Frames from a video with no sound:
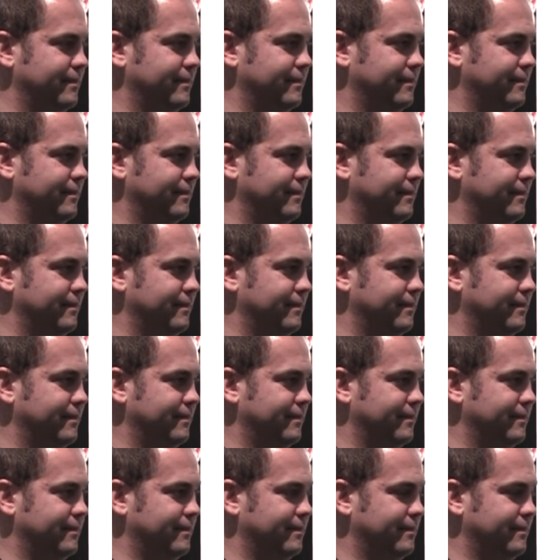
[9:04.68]

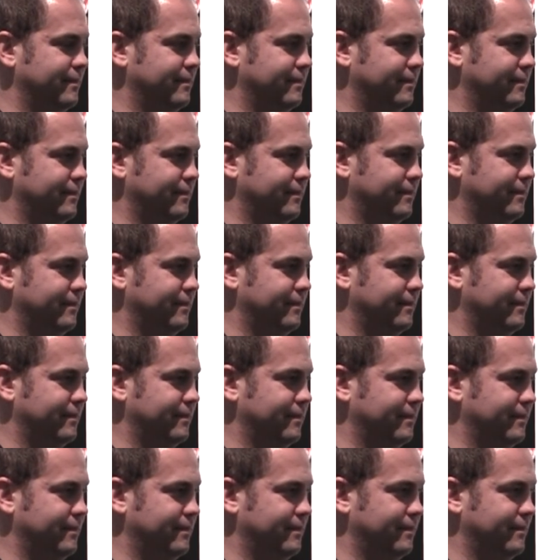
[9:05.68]

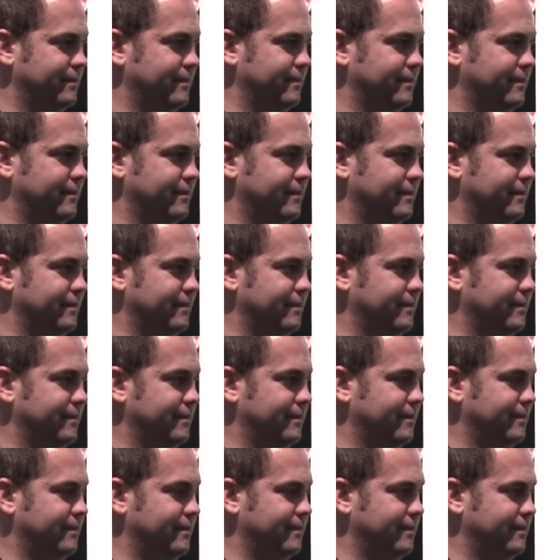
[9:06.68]

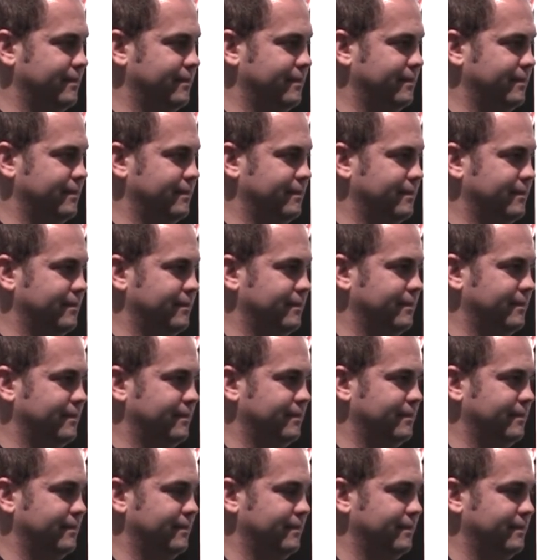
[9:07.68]

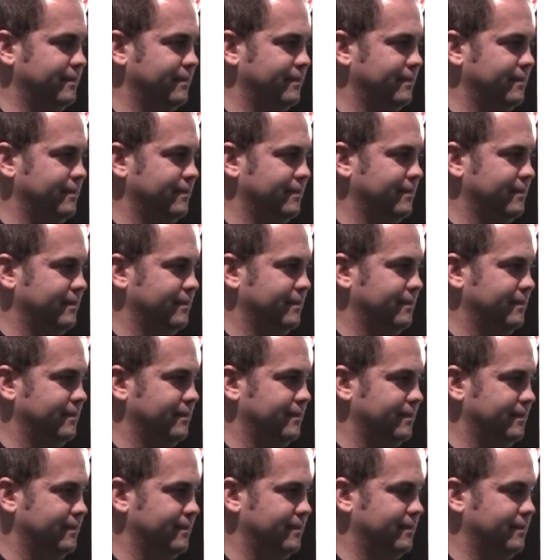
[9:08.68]

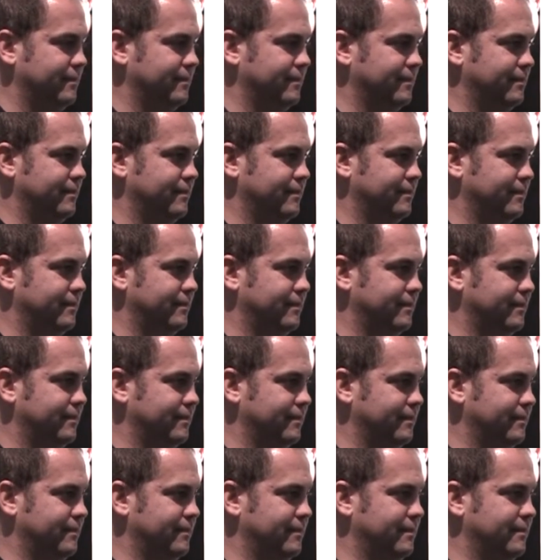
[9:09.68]

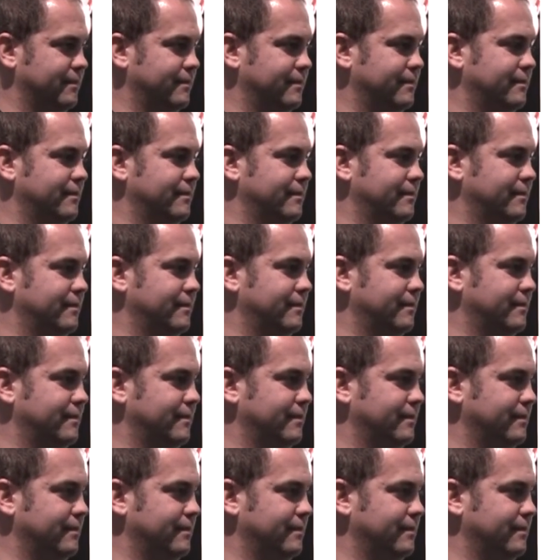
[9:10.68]
This person isn't speaking.